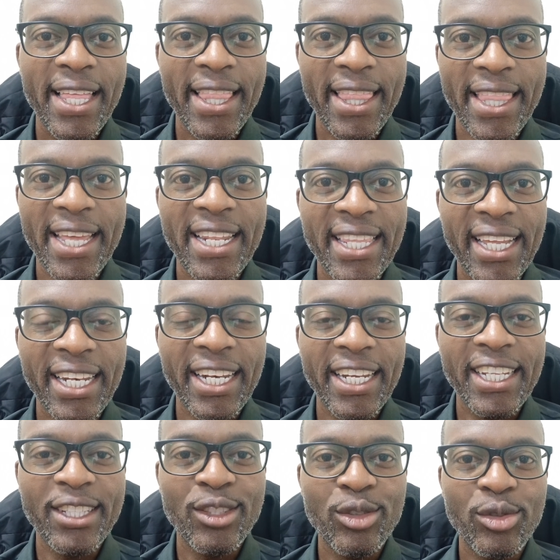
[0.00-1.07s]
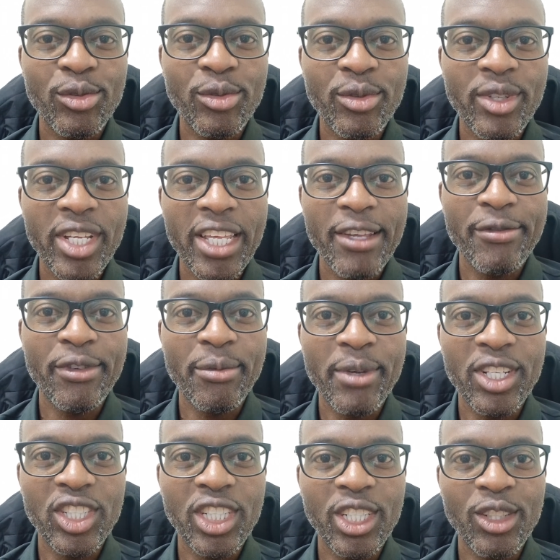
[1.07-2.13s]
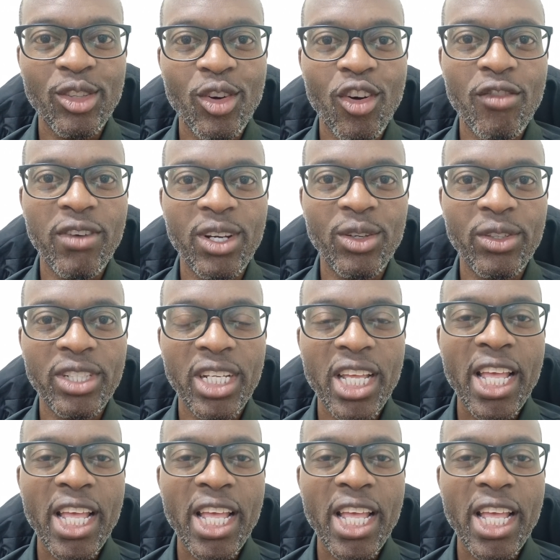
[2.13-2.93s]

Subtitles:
then that leads to information overload.